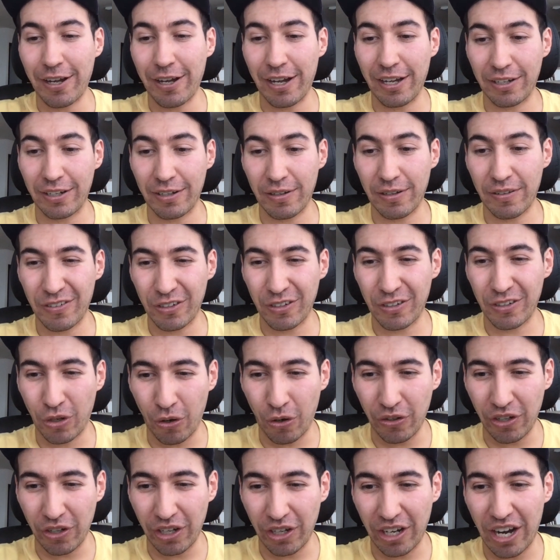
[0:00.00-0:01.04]
and then
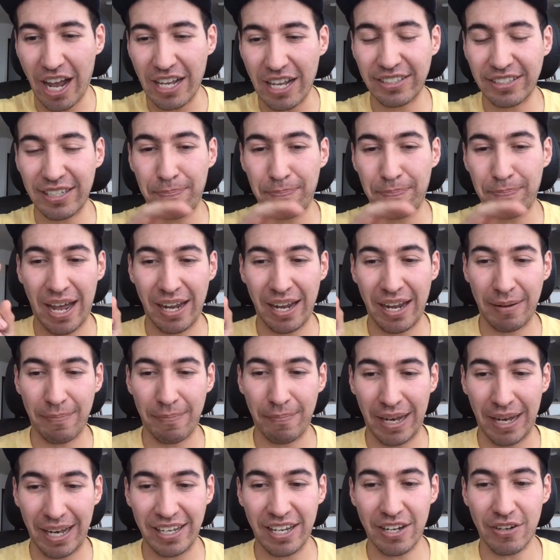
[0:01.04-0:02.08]
go there as a
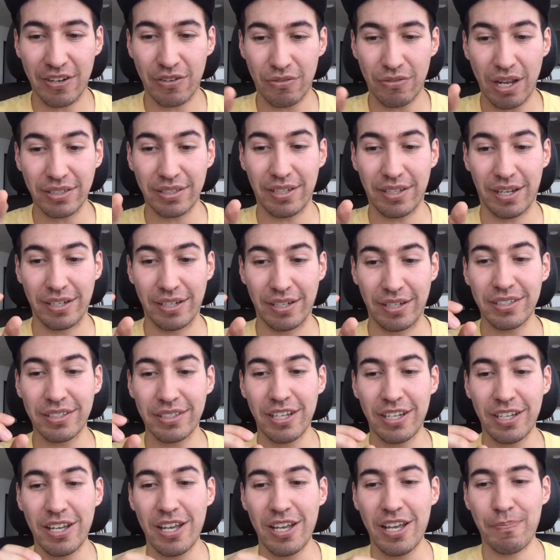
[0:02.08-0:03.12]
Panamanian
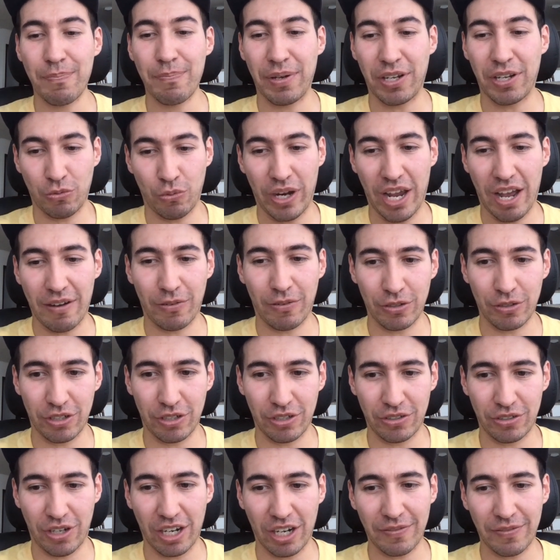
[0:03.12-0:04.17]
resident, because
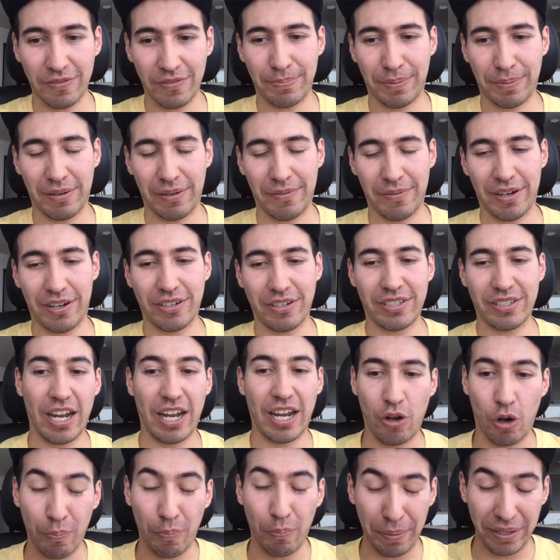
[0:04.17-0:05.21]
we have all the documents
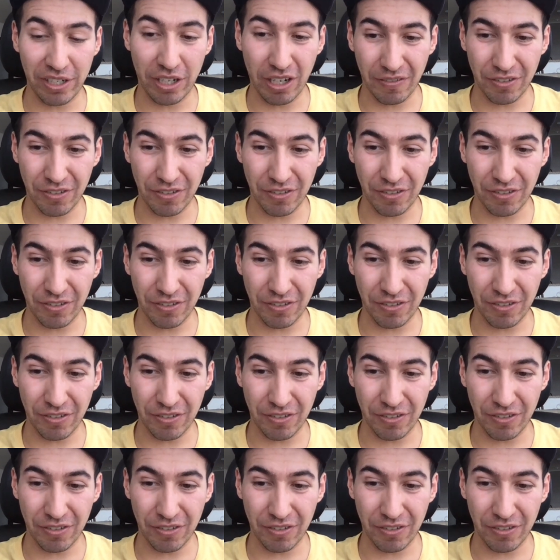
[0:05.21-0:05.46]
Panamanian residence,